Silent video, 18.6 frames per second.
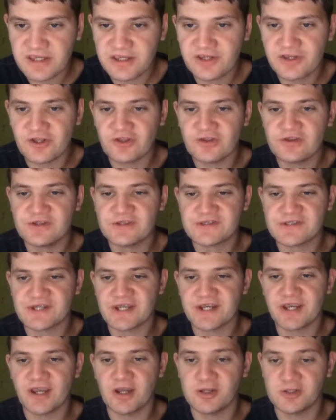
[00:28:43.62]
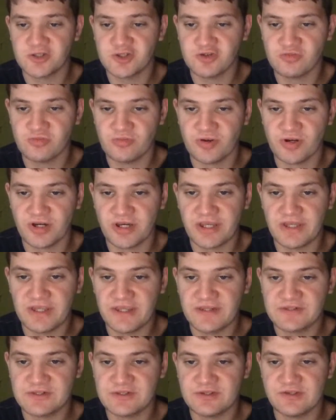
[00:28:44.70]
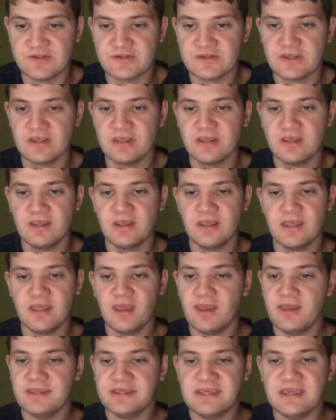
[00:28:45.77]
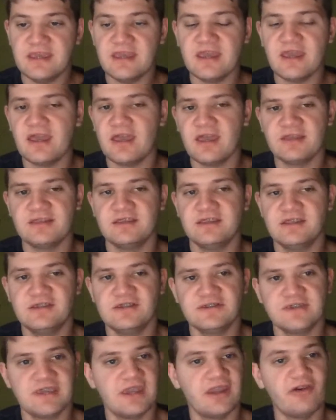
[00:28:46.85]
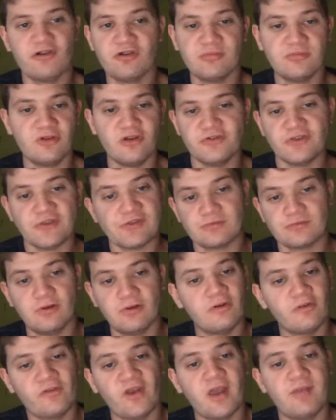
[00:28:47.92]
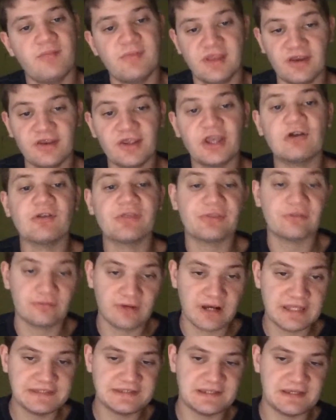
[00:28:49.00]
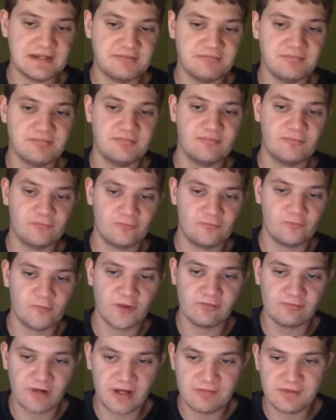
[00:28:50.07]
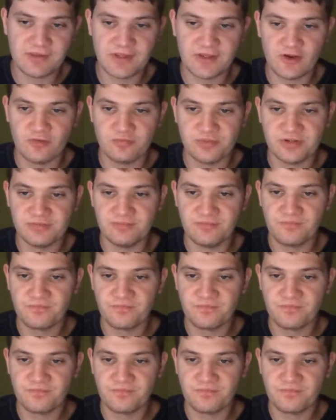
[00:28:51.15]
Cullen is an iconic supermarket. Yes, it is. Yeah, you just can't go to malls at the wrong time. You got to go at the right time, right when they open.